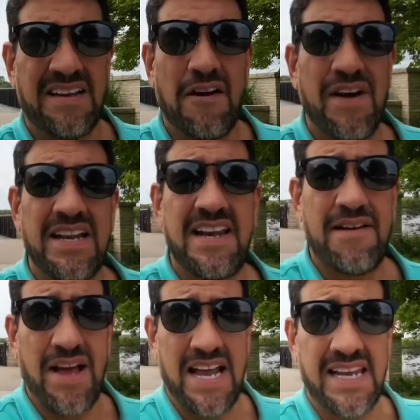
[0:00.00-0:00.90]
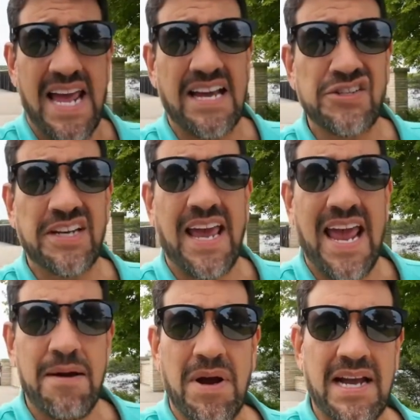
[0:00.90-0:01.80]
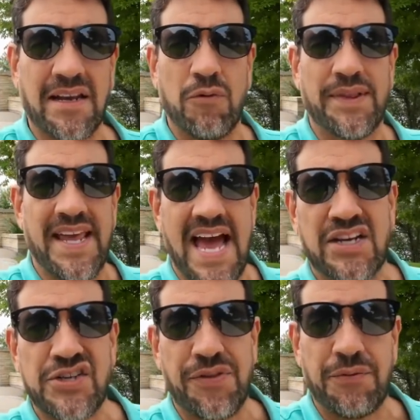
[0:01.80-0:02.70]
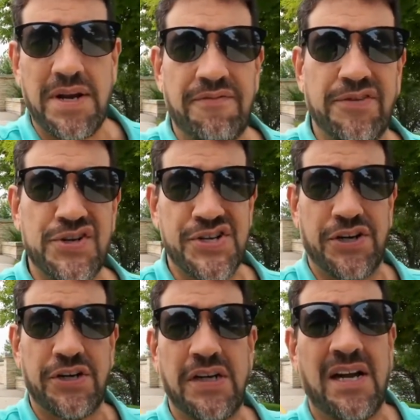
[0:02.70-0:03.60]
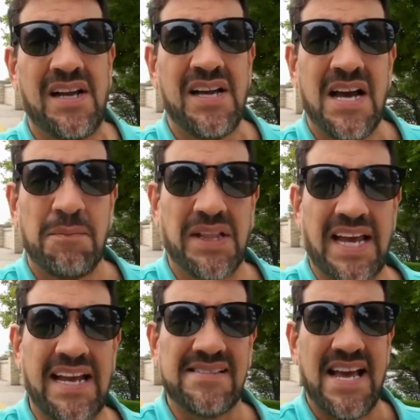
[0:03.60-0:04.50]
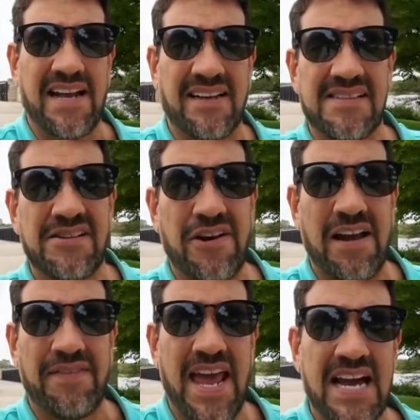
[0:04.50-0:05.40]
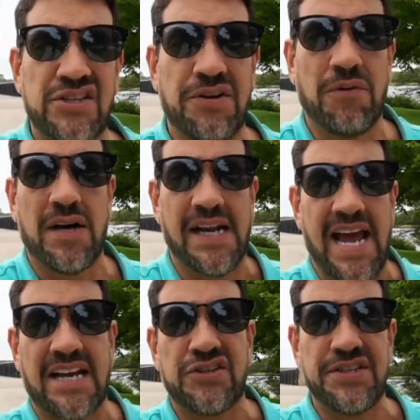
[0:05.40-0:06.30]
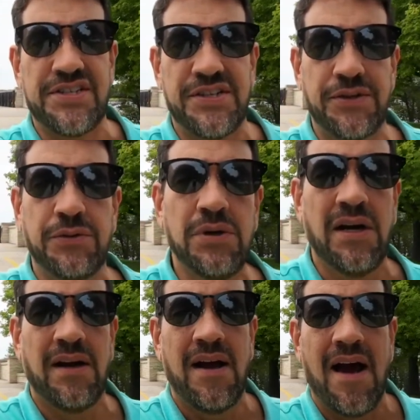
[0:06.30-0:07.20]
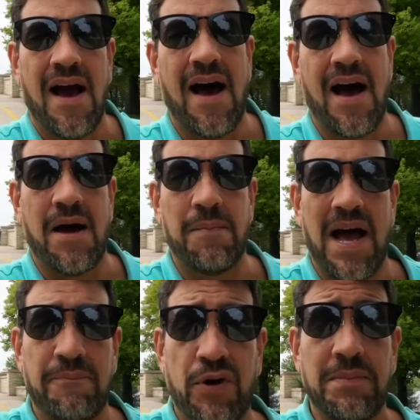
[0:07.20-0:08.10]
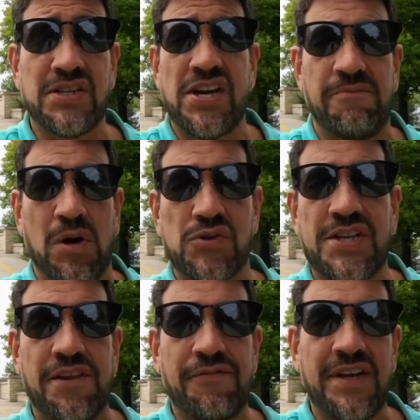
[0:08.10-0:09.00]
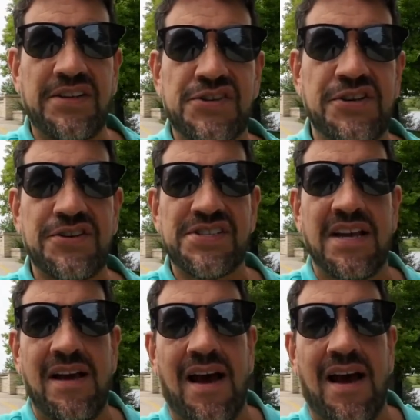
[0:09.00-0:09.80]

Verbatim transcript: Now, if I didn't have any Action Cam, I'd go with the Action 3 for sure. But like I said, considering I have the Action 1 and Action 2, I pretty much have most of the features.